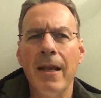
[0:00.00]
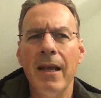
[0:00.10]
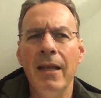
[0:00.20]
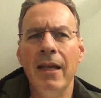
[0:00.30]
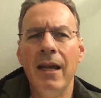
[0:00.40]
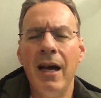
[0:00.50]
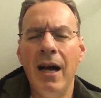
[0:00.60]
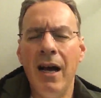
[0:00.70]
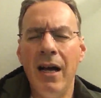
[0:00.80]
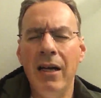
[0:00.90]
and that
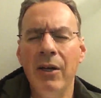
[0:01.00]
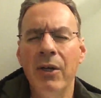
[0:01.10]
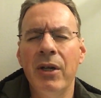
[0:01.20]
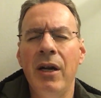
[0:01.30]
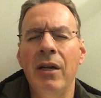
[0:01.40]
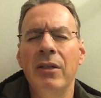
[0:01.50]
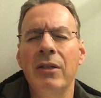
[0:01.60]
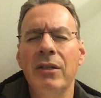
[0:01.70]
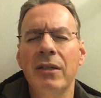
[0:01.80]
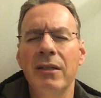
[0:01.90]
higher
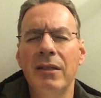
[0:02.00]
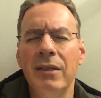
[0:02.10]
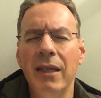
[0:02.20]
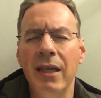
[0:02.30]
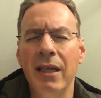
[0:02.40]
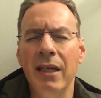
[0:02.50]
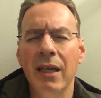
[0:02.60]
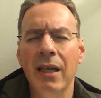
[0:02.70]
consciousness state